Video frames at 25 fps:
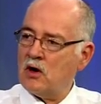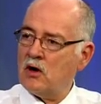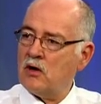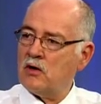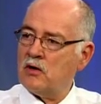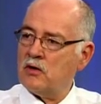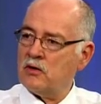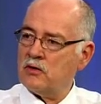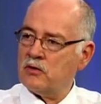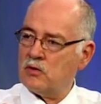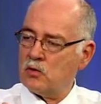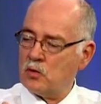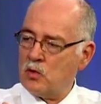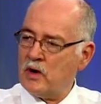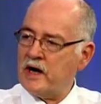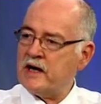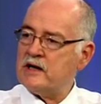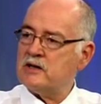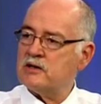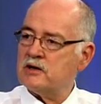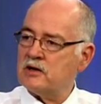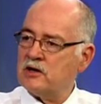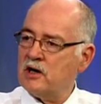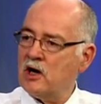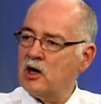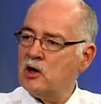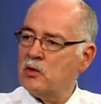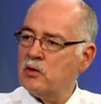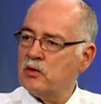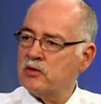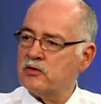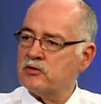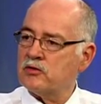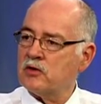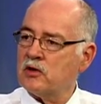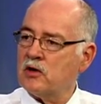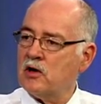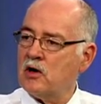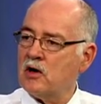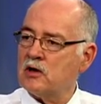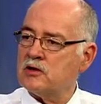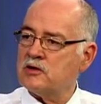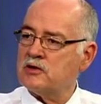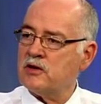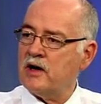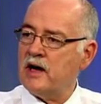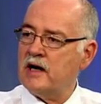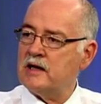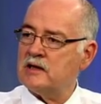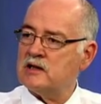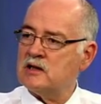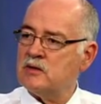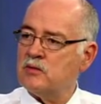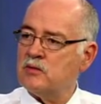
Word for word: are the way to go with regard to